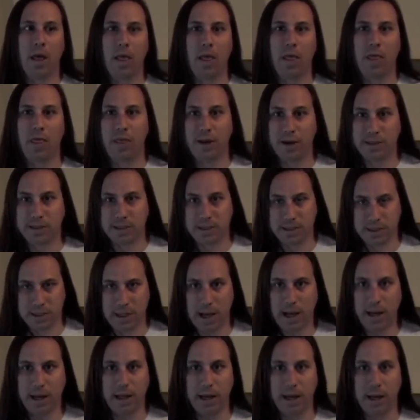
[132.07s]
the
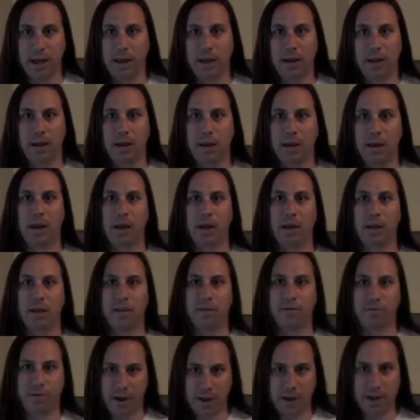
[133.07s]

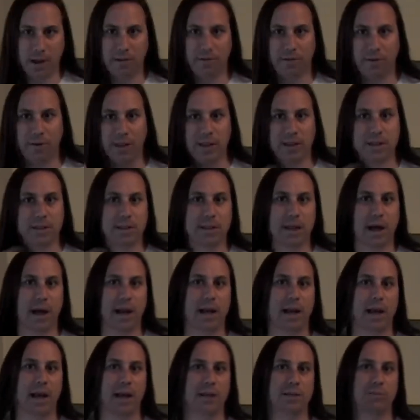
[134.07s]
funding for the
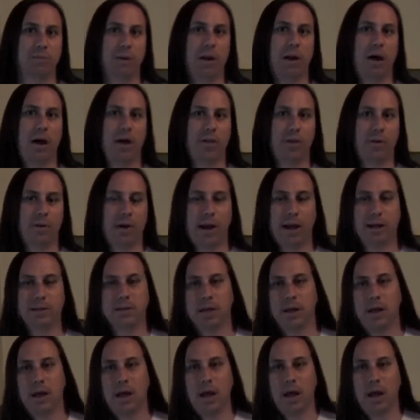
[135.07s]
study has been authorized.